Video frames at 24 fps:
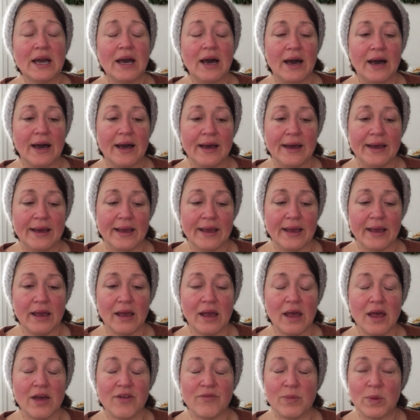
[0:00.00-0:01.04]
I
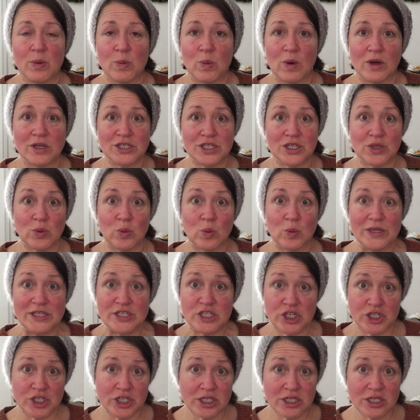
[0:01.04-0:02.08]
have been watching
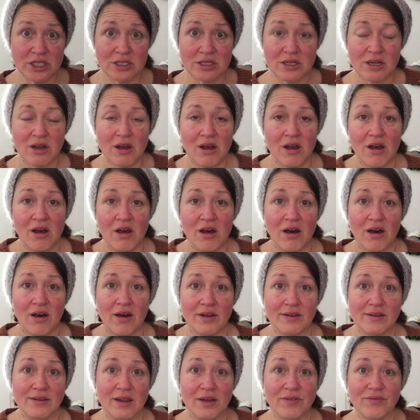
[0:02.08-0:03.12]
Witcher on
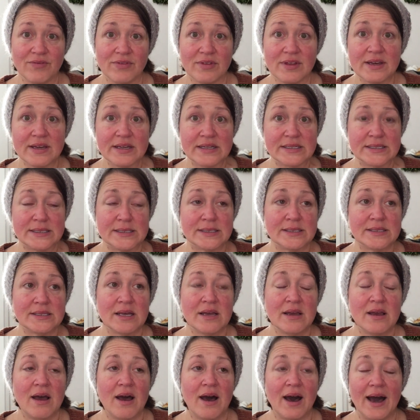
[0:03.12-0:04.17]
Netflix.
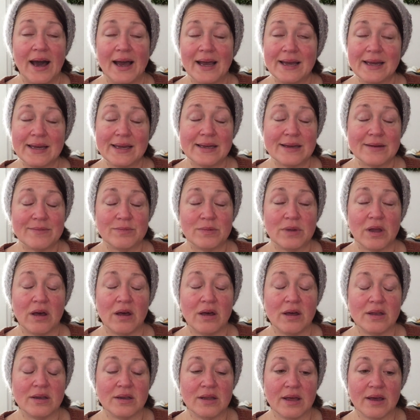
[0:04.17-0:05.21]
I am
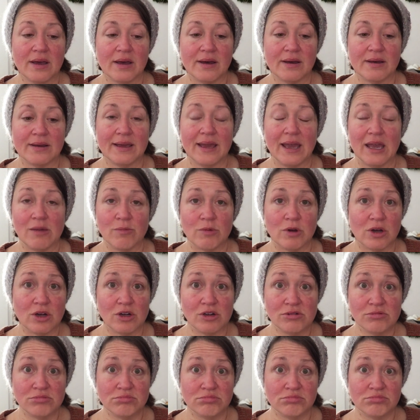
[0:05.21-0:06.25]
not a gamer.